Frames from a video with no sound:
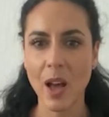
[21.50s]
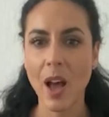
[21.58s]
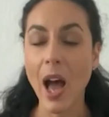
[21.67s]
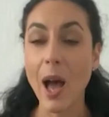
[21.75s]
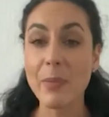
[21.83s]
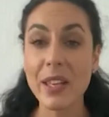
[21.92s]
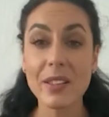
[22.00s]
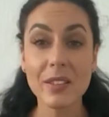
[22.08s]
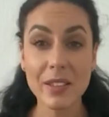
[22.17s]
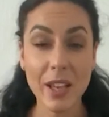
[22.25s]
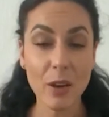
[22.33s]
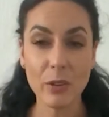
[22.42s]
I'm here to
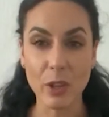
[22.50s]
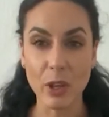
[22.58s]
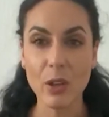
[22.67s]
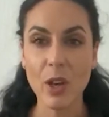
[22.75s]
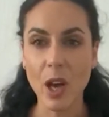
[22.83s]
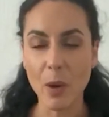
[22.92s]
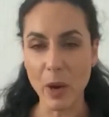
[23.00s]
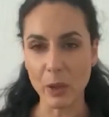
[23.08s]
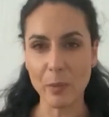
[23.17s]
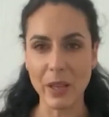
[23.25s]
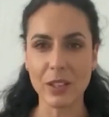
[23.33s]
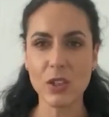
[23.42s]
tell you about
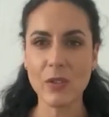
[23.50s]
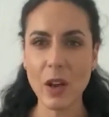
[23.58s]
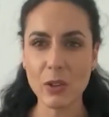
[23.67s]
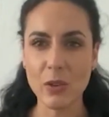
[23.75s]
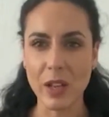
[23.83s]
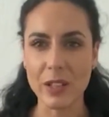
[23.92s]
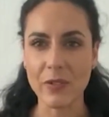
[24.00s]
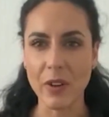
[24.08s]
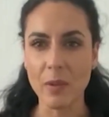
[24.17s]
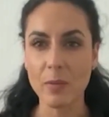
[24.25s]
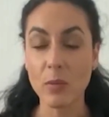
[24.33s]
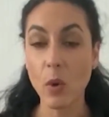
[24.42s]
Managed File Transfer,
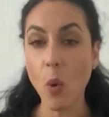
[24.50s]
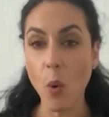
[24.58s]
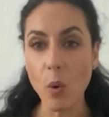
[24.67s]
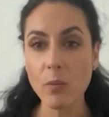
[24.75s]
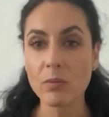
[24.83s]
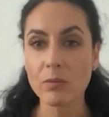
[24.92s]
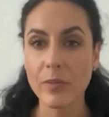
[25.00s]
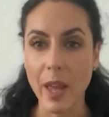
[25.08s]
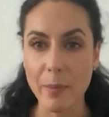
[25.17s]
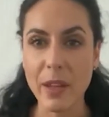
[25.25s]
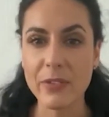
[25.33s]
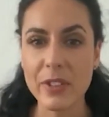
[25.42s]
or
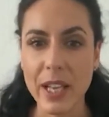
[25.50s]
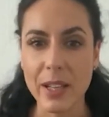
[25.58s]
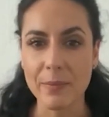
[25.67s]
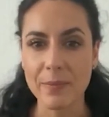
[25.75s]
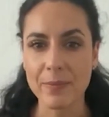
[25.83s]
MFT.